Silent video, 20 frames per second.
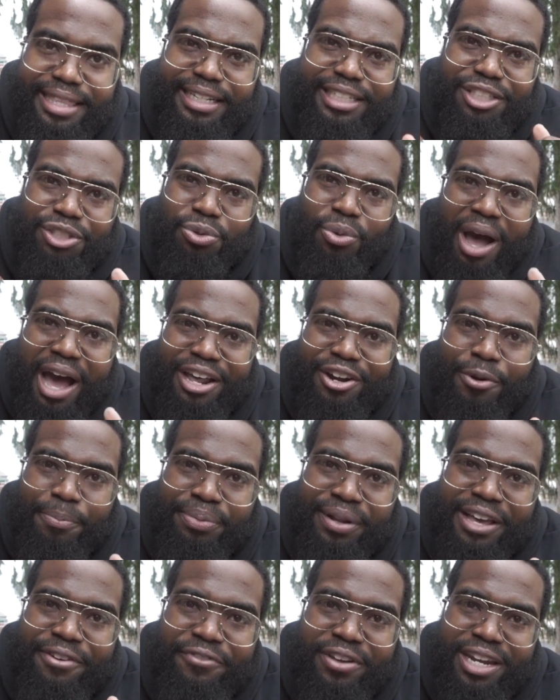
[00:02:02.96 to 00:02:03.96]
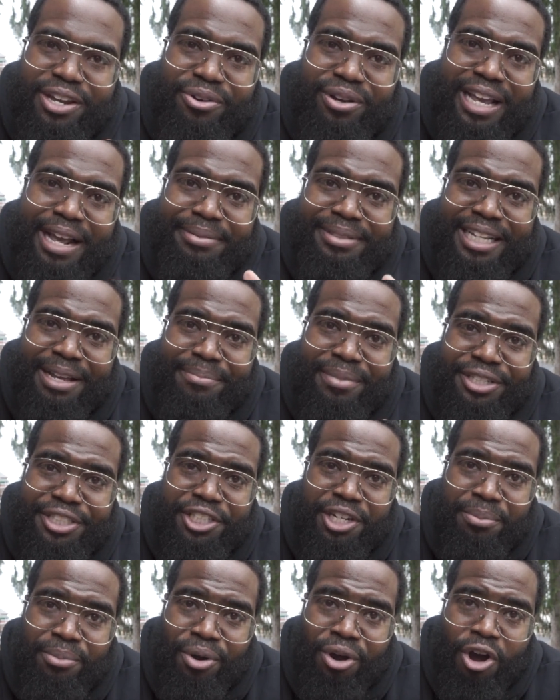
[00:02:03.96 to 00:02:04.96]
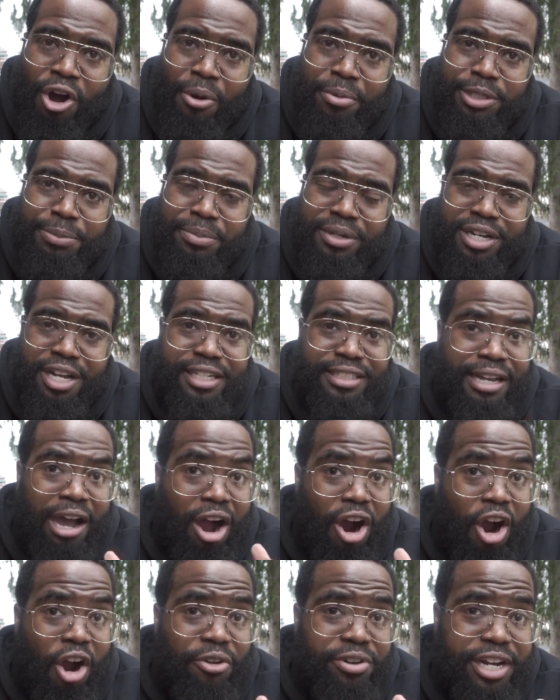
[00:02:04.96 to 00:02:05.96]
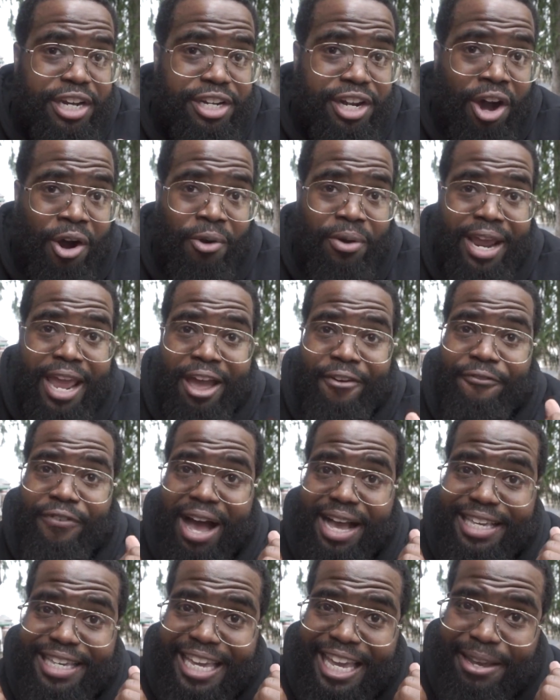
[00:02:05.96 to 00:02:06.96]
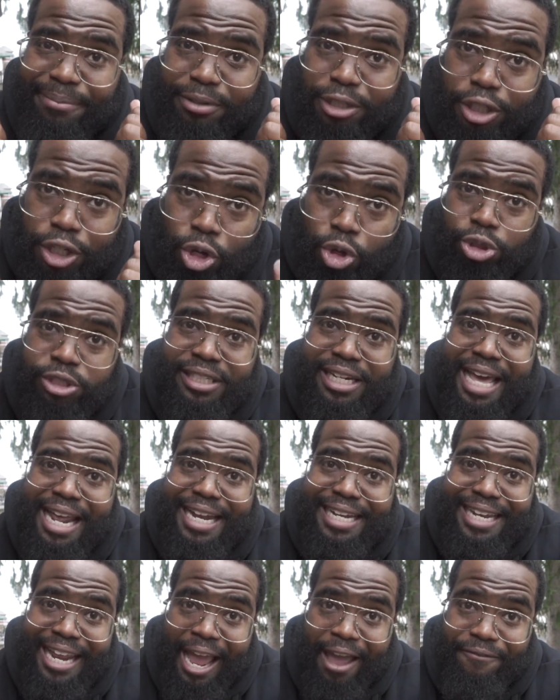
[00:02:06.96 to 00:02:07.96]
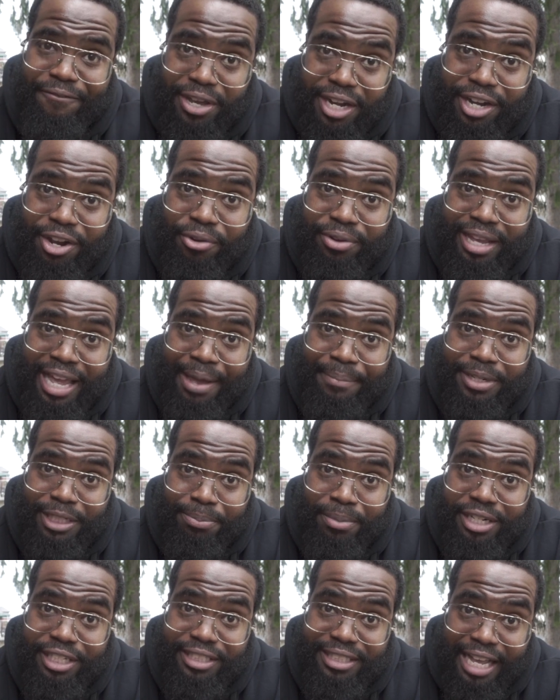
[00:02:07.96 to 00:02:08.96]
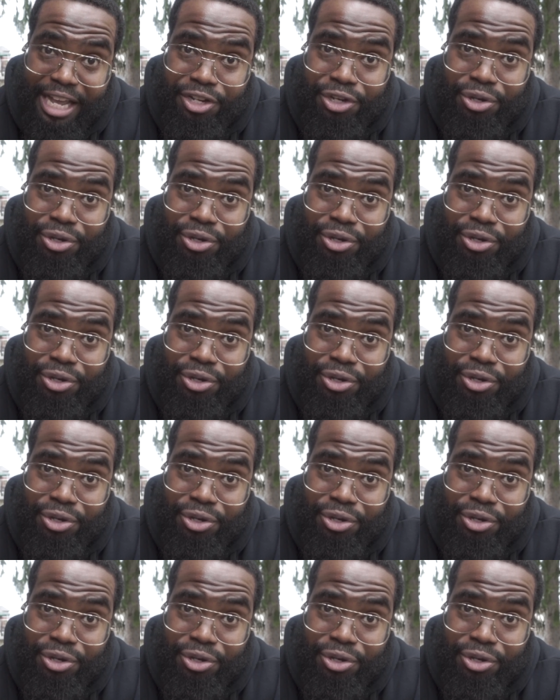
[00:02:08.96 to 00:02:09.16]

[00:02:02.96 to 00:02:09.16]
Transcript: this is why I don't play video games that much anymore, homies, because I already know if I keep losing at a damn video game as much as I